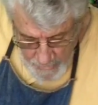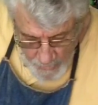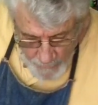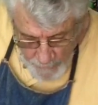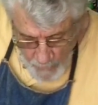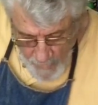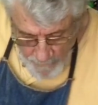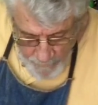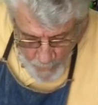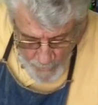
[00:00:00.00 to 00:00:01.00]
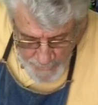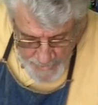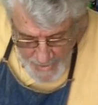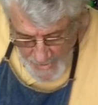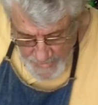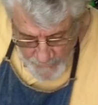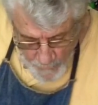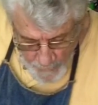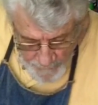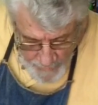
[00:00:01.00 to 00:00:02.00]
you know, if you want 4 sides,
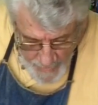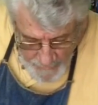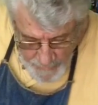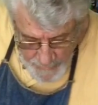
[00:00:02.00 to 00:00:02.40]
45